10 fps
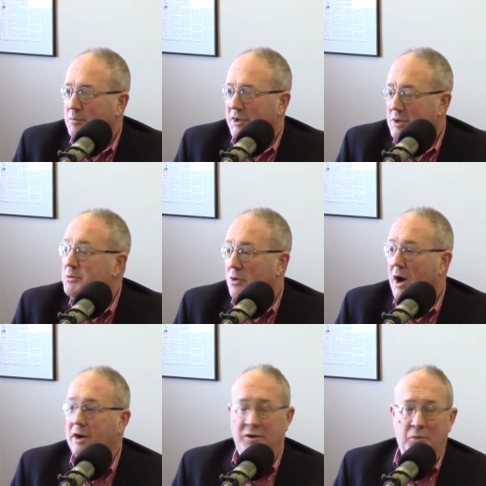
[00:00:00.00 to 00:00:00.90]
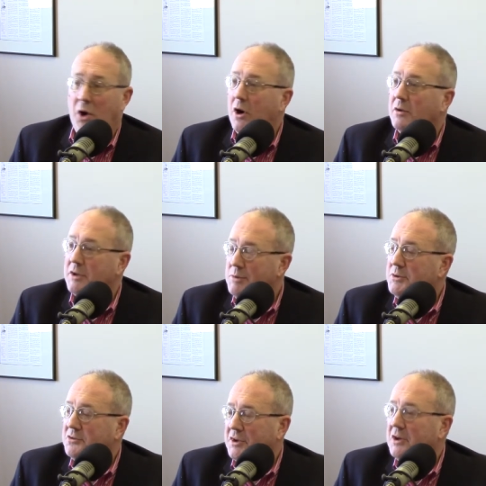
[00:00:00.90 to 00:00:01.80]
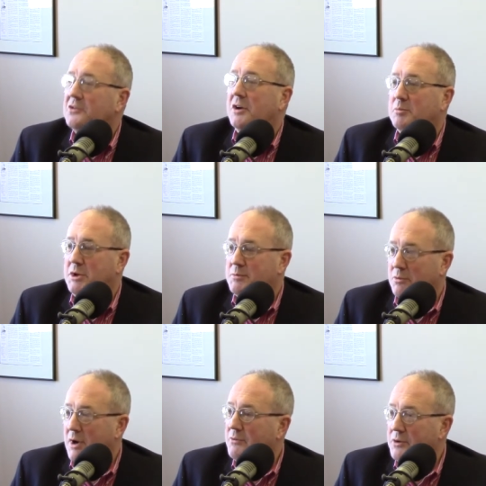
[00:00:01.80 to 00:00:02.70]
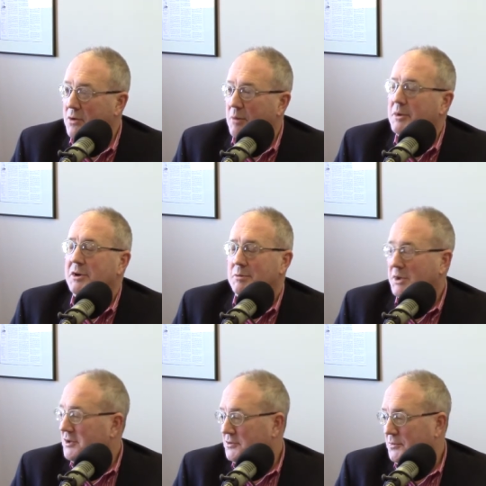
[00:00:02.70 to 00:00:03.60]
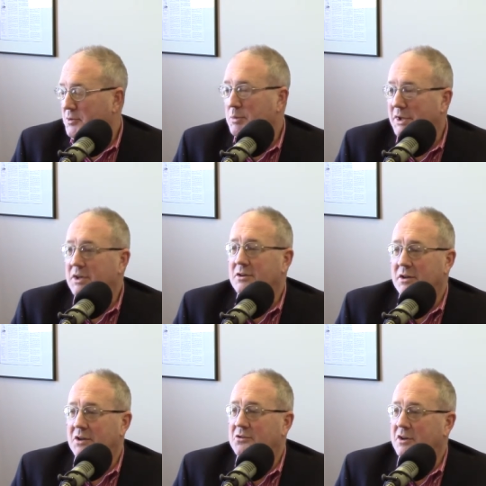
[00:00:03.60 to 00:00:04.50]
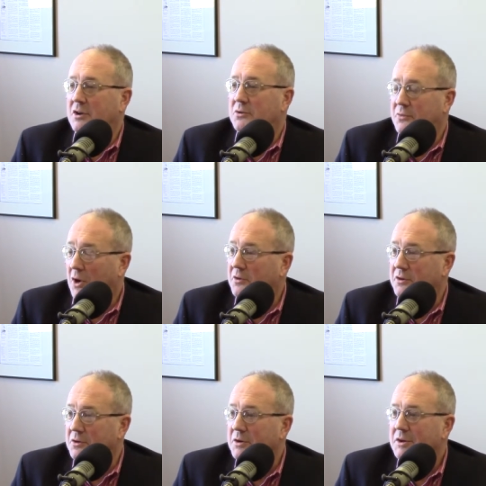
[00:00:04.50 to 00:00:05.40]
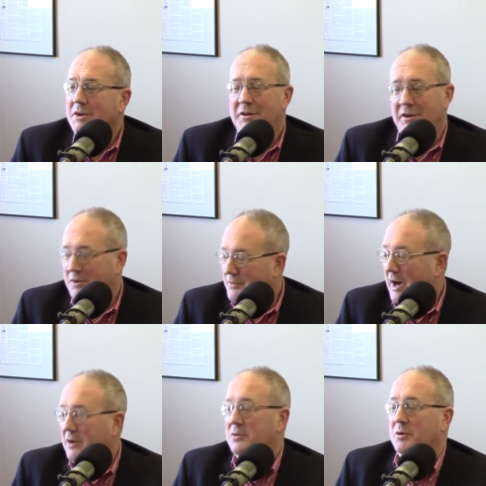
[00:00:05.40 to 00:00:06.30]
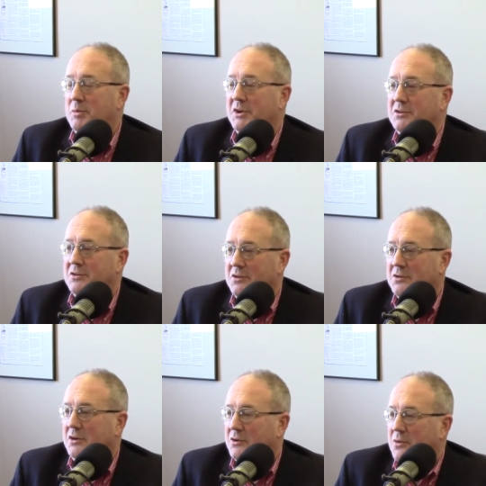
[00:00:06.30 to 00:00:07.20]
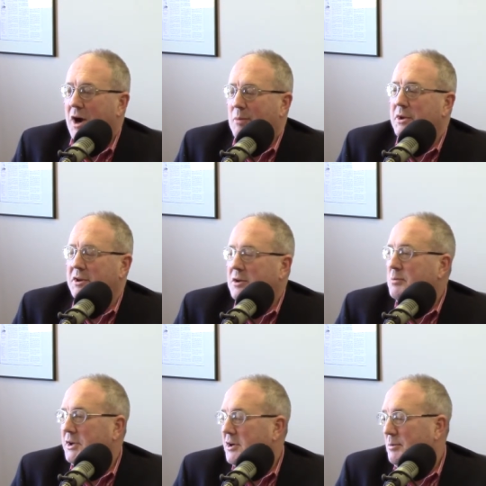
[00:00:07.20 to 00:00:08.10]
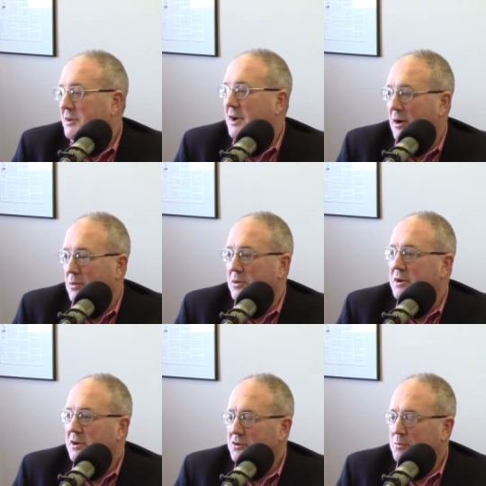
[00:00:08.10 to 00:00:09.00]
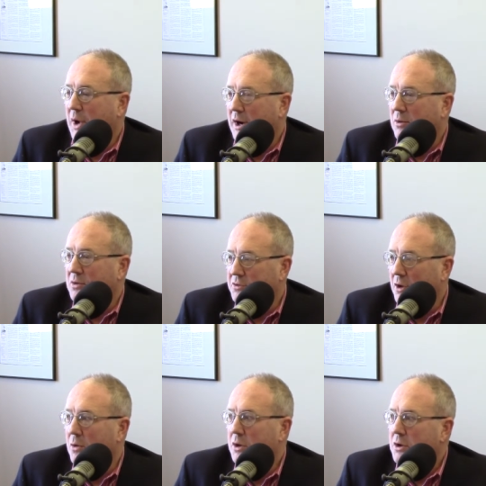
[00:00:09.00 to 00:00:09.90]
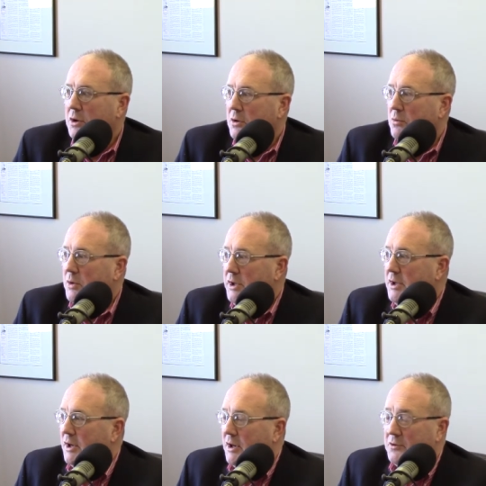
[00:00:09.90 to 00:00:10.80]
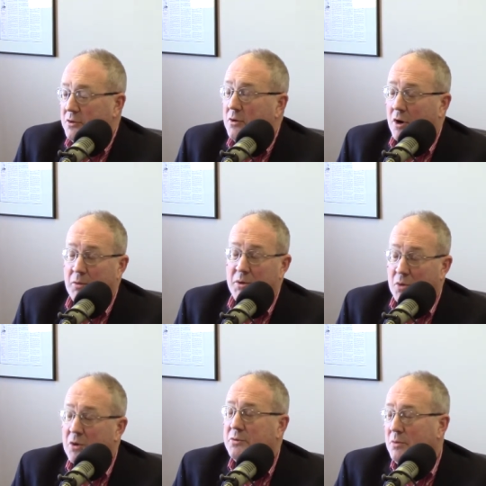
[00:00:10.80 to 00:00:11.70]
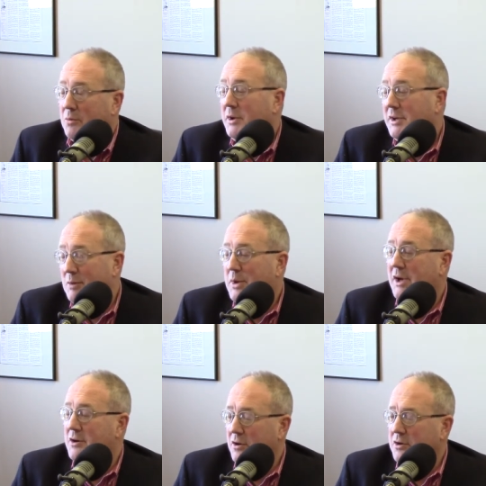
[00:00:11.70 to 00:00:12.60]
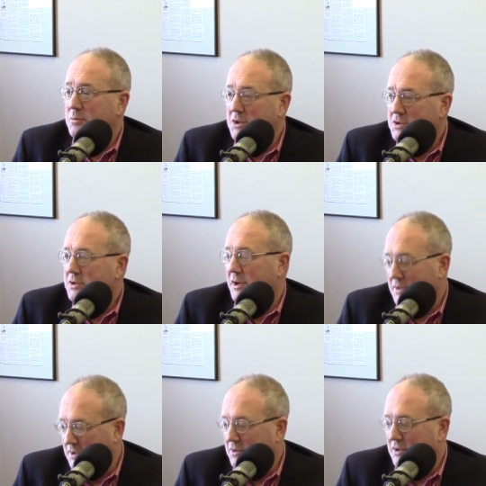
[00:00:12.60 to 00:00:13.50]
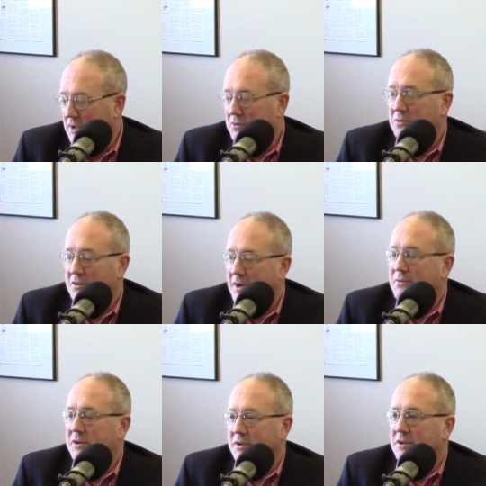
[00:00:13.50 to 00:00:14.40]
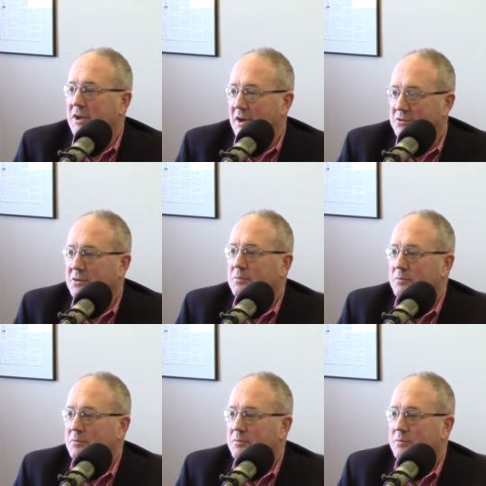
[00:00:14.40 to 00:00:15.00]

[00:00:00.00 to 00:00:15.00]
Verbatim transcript: keep your eye on the ball, keep the sales up, keep the revenue up. Because if you begin to let sales falter, then the value of the business is going to drop and it can become a downward spiral. So we uh, do are we worth what we get paid in our commission? I think the answer is definitely yes.